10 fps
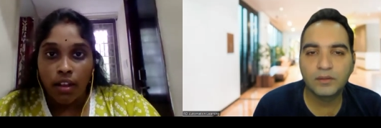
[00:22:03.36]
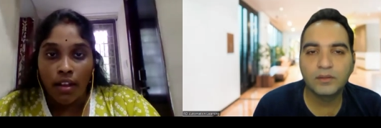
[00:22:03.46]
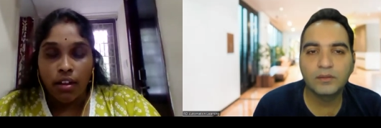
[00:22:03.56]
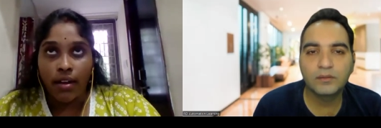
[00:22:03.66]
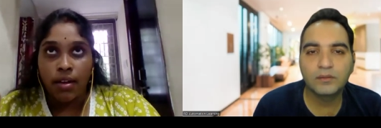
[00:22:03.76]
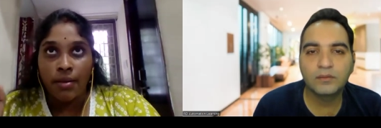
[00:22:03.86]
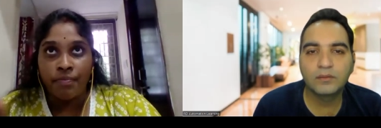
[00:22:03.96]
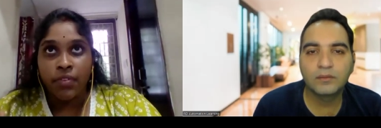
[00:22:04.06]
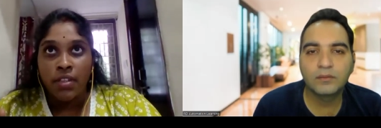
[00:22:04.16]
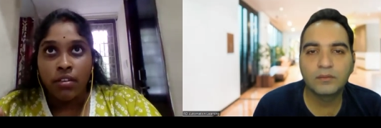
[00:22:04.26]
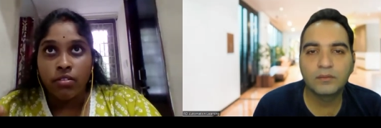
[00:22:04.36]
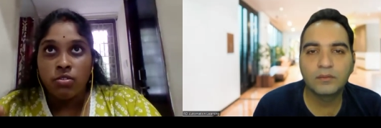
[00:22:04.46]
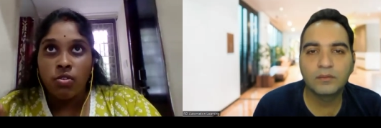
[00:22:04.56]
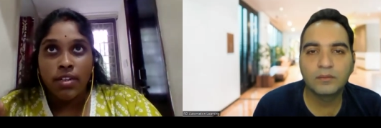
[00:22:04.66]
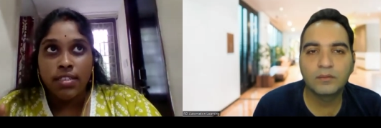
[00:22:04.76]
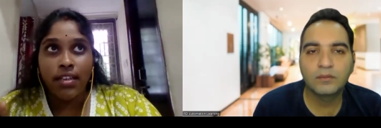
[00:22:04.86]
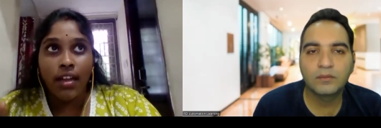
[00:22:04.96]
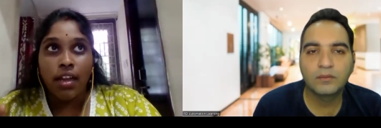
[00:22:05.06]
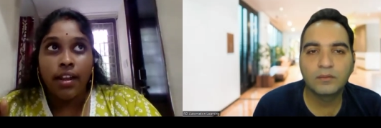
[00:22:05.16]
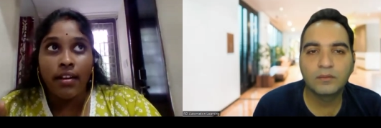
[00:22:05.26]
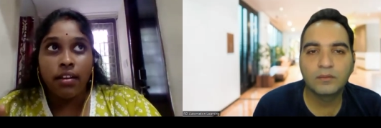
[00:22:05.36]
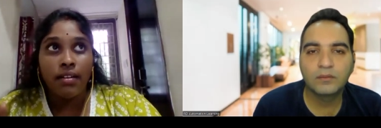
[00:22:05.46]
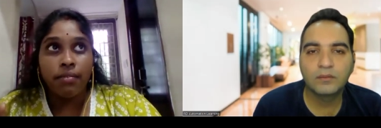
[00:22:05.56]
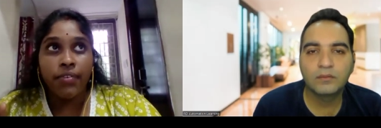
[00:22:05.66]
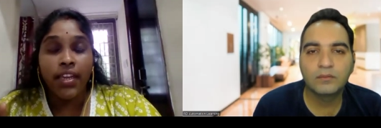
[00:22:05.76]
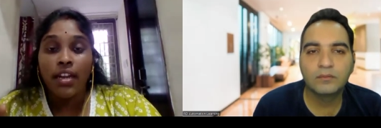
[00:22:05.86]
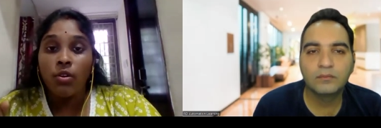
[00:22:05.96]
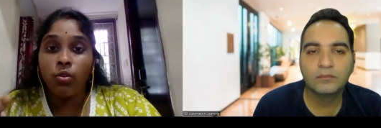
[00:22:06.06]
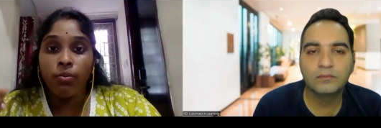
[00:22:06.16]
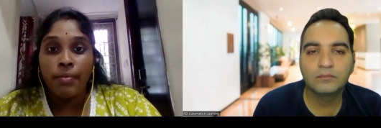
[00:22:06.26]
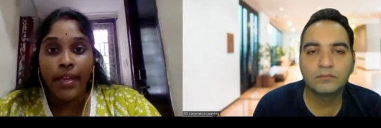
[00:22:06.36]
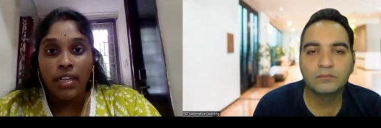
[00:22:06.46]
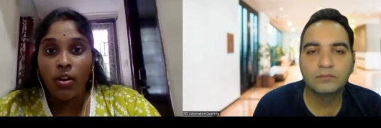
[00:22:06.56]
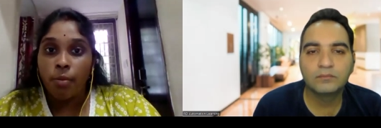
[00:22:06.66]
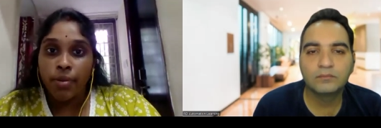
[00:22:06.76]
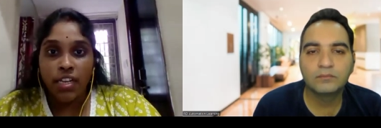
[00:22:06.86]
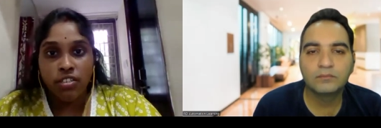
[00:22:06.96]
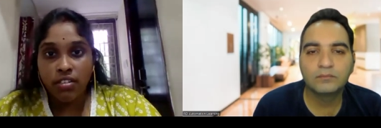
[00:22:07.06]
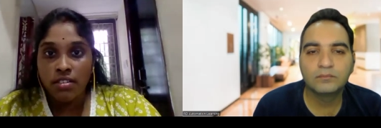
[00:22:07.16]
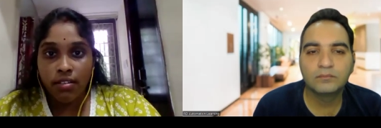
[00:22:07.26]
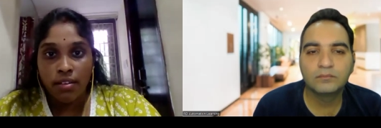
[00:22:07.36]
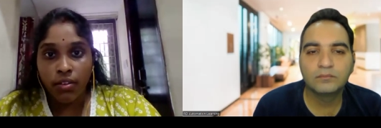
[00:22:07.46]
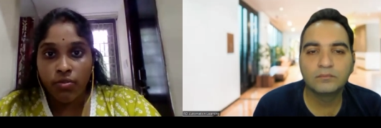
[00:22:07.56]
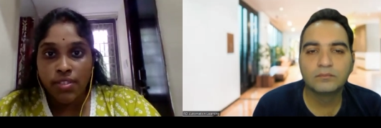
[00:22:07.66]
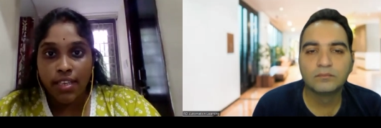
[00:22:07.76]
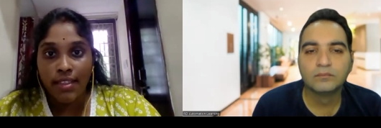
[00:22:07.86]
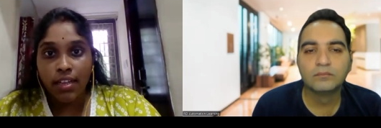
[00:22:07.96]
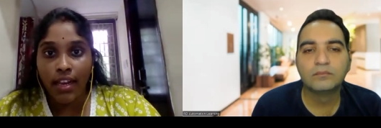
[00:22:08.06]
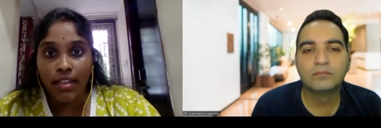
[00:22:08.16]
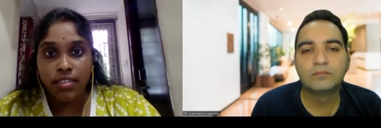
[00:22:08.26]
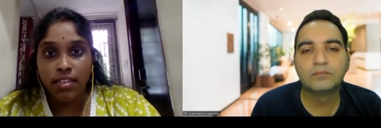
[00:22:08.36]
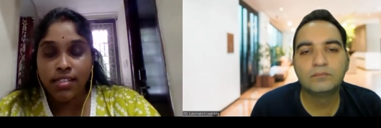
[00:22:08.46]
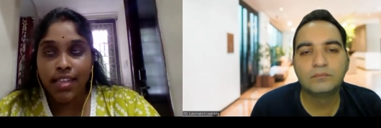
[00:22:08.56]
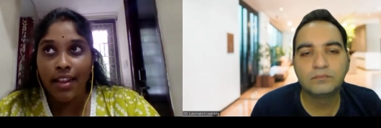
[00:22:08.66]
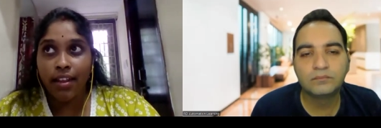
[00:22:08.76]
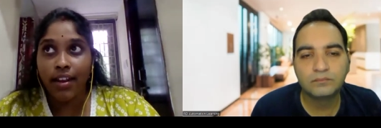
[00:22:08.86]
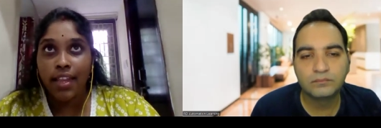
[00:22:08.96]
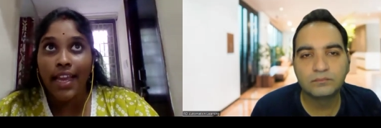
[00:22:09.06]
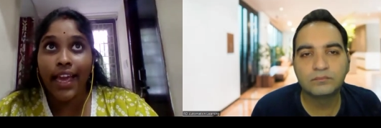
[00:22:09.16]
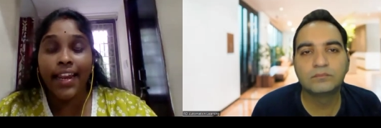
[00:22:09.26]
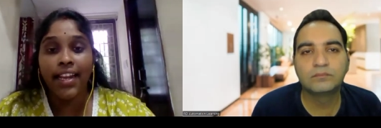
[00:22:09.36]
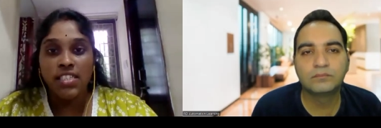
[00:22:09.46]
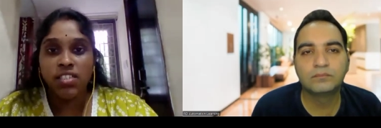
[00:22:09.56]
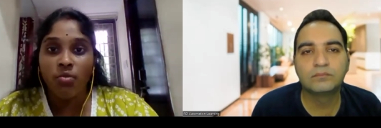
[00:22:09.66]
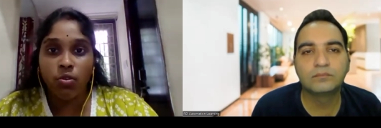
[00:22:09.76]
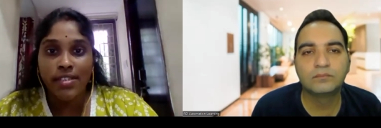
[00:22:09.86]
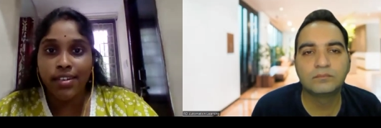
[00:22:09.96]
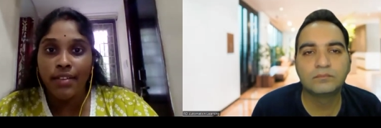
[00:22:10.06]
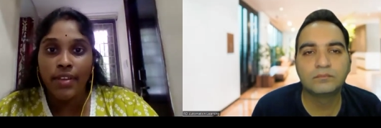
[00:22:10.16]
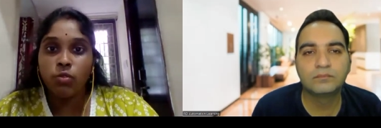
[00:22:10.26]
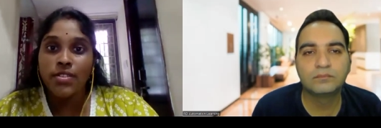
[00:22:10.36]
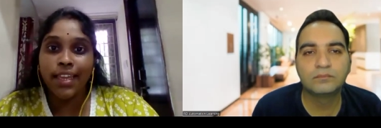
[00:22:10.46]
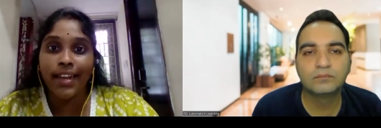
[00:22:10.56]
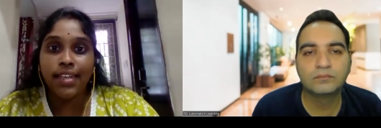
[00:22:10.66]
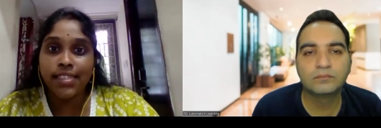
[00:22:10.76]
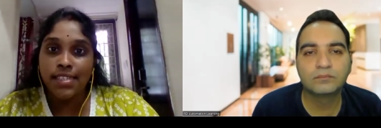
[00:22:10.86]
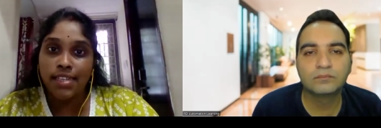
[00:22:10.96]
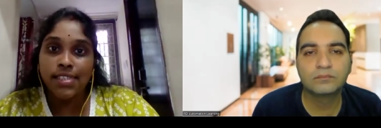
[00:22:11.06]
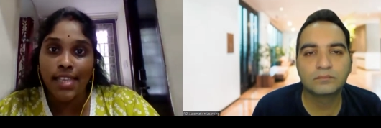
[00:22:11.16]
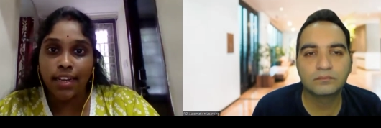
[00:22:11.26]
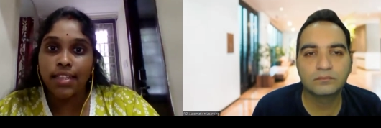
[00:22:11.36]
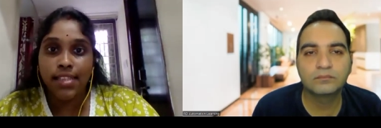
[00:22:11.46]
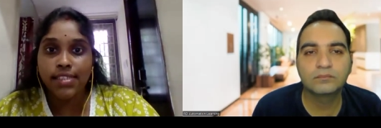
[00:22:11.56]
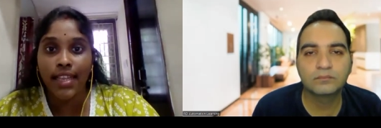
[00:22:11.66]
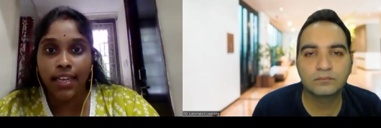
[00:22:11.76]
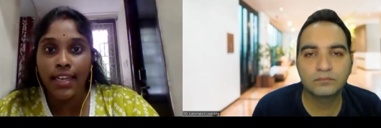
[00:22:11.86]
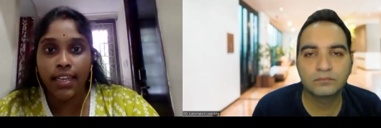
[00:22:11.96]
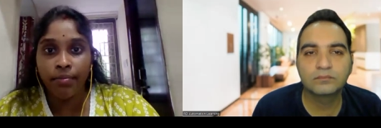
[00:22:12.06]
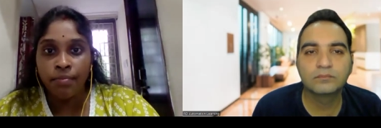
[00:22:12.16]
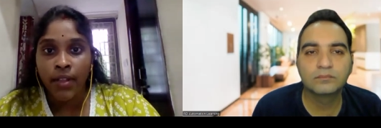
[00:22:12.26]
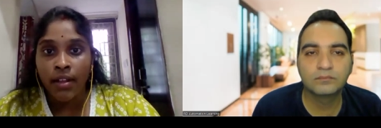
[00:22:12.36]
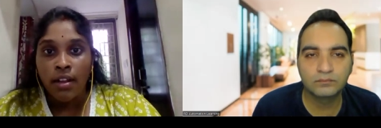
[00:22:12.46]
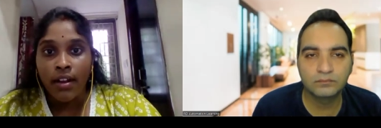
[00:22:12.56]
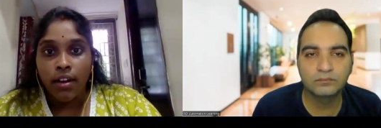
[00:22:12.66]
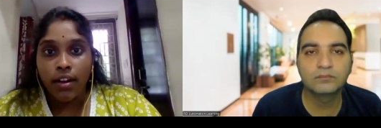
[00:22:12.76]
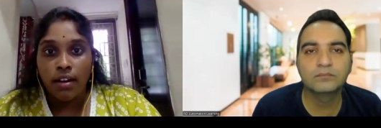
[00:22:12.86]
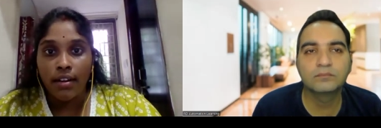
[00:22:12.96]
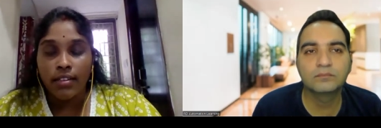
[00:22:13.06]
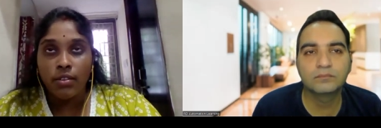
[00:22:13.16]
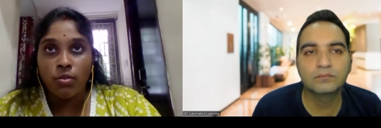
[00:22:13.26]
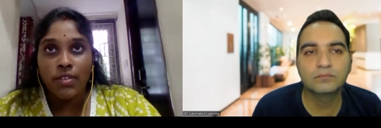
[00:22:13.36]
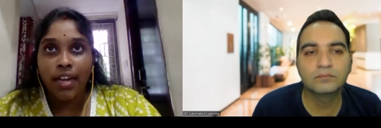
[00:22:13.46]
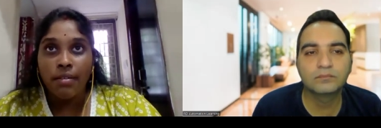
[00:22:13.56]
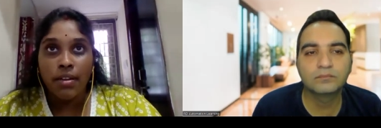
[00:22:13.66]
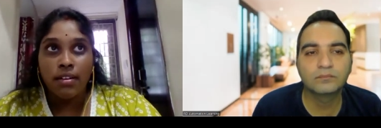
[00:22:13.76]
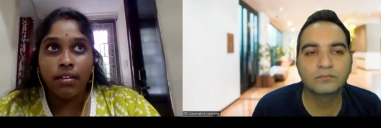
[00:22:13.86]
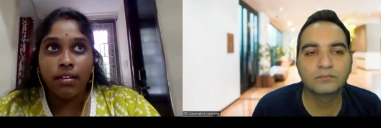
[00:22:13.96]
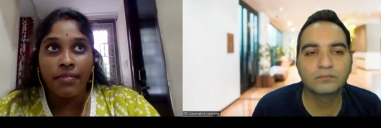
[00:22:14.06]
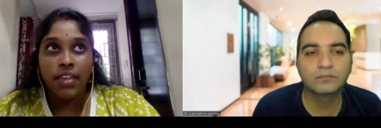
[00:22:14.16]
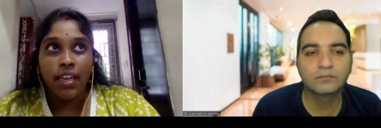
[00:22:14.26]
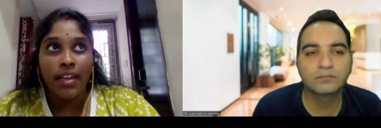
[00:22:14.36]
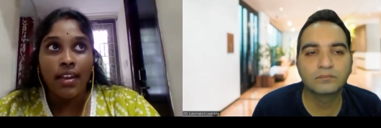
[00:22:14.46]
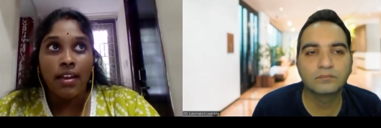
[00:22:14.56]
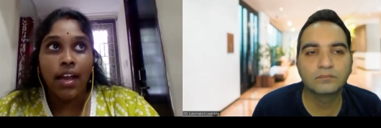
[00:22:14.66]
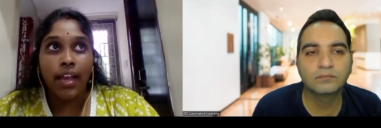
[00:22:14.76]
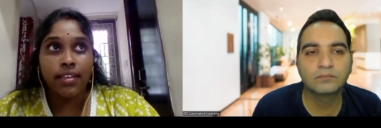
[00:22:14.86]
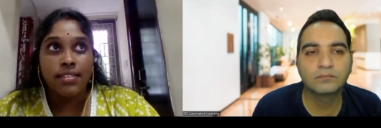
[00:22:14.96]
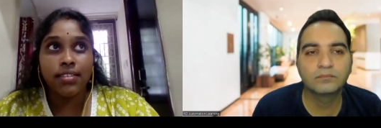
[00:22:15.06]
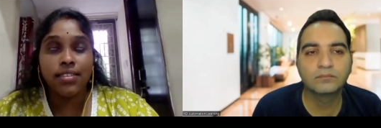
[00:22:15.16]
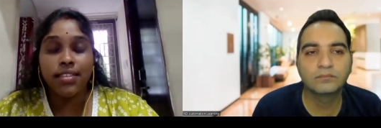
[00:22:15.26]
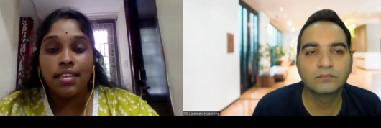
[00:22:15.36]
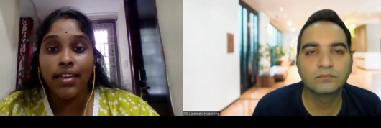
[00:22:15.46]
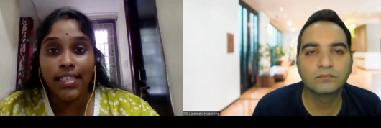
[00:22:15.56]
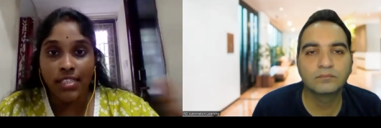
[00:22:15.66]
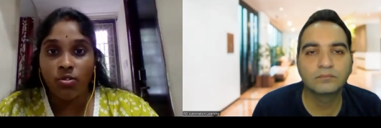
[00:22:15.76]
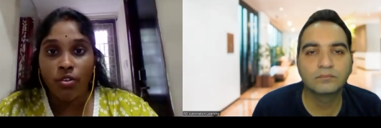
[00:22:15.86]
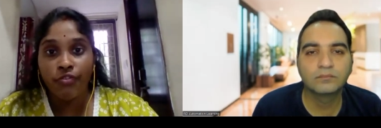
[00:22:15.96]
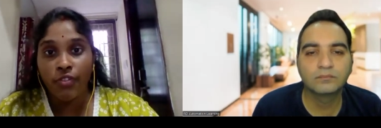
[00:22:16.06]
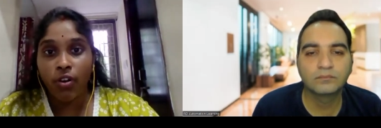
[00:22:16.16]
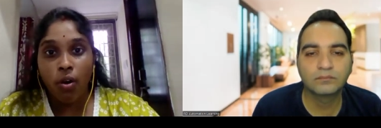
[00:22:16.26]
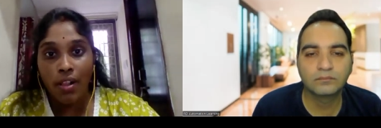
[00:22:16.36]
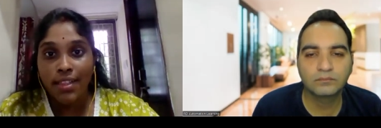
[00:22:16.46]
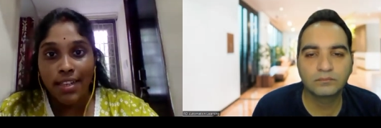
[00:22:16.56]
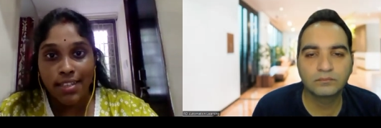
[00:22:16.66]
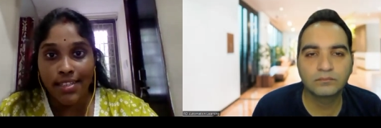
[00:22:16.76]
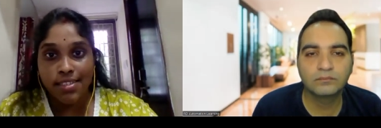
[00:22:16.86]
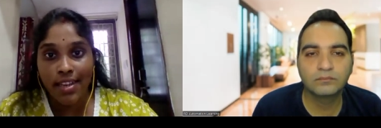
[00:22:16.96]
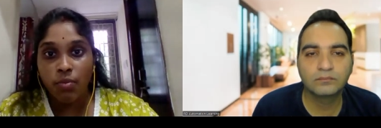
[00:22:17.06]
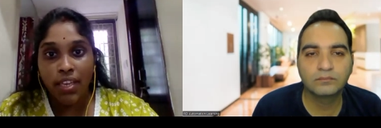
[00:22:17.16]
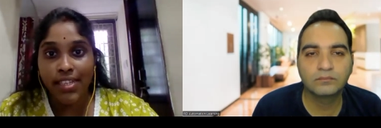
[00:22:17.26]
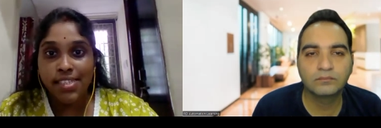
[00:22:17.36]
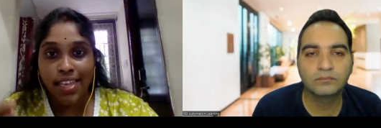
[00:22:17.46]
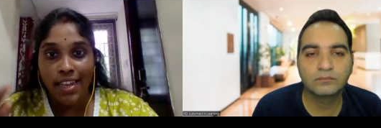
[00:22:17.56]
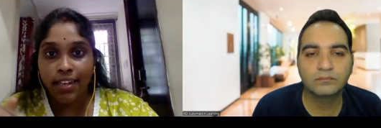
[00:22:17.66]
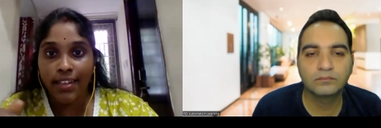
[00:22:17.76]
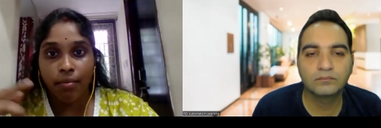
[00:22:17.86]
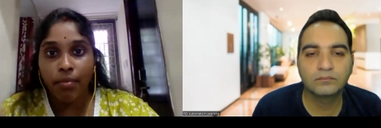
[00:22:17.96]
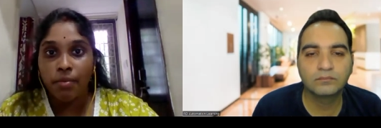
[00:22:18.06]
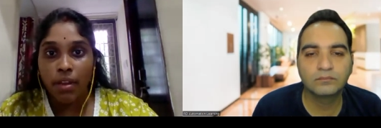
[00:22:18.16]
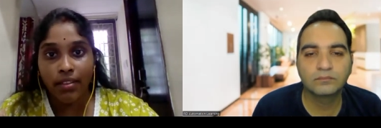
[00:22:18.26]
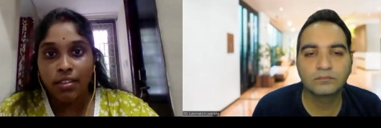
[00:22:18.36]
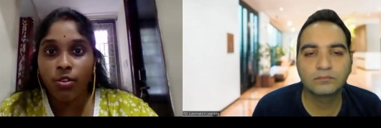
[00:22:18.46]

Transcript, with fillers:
Speaker 1: um, so it is a and uh, we can do many operations uh, using the collections uh, like array list mostly we use array list and set in the selenium mm. through that uh, we can uh, access the list of all the list and we can select them and the